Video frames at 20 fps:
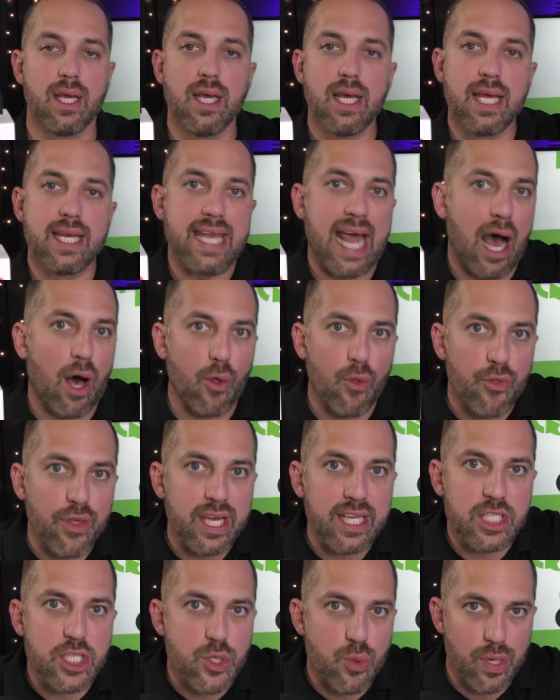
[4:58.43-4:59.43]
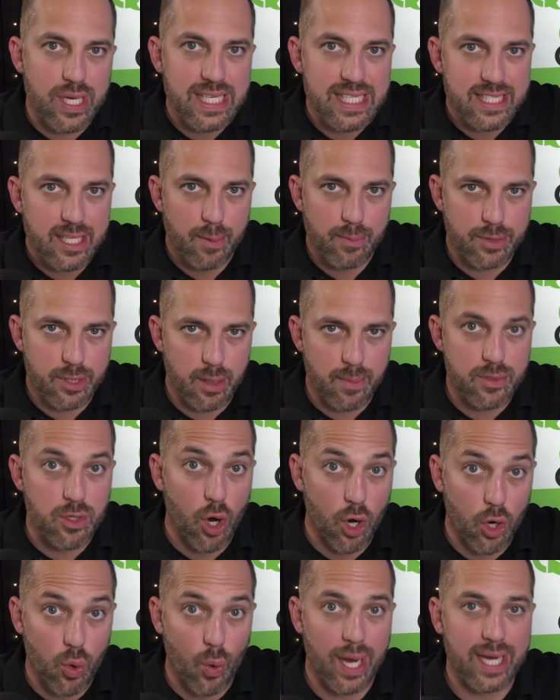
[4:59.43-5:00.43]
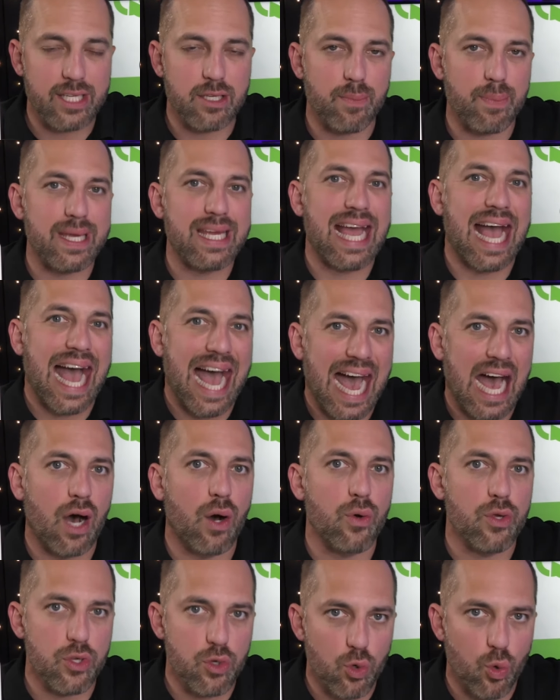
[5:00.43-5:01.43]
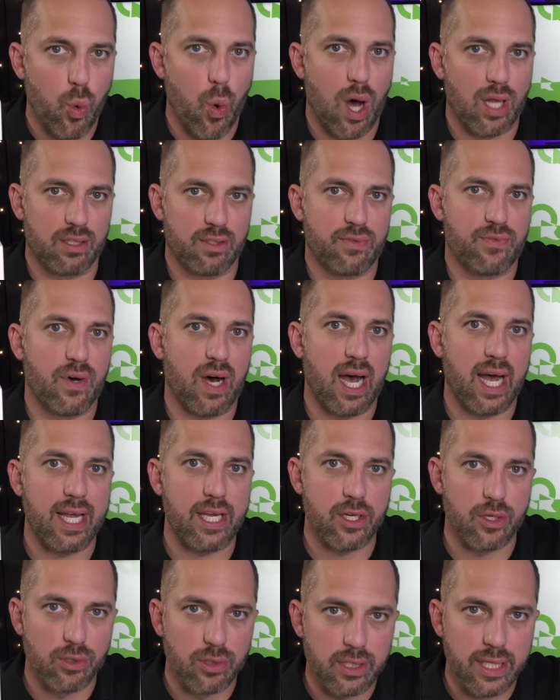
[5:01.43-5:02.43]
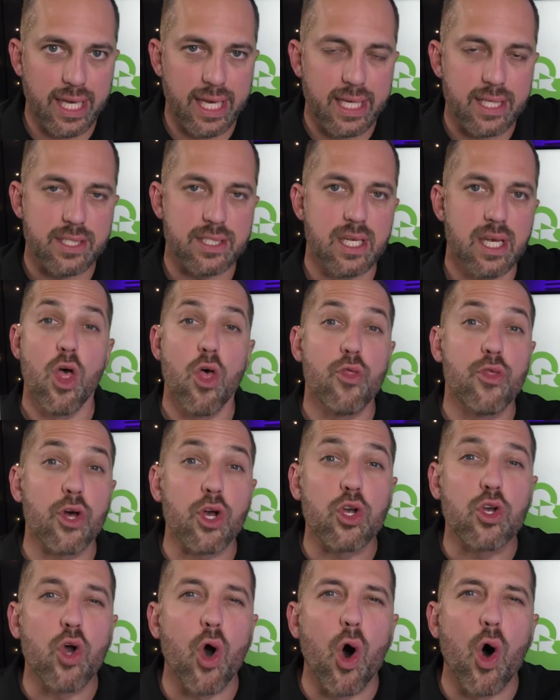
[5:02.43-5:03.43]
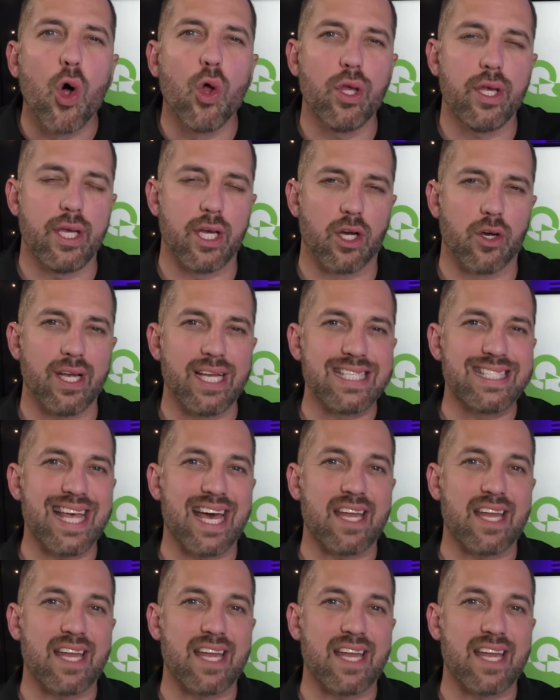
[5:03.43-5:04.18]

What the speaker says: Now, these 3 symptoms are going to be how you qualify your leads. The goal here is that if